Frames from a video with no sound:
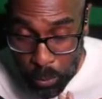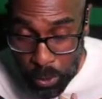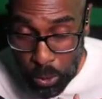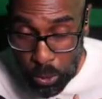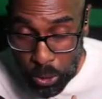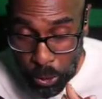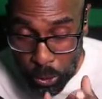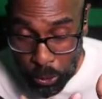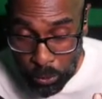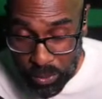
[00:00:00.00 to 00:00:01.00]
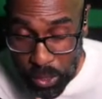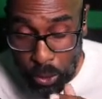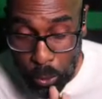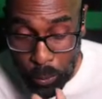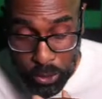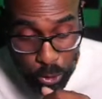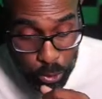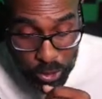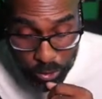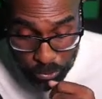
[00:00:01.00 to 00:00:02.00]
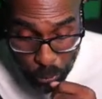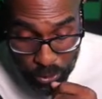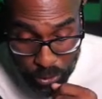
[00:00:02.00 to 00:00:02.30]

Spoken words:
your vehicle registration for you.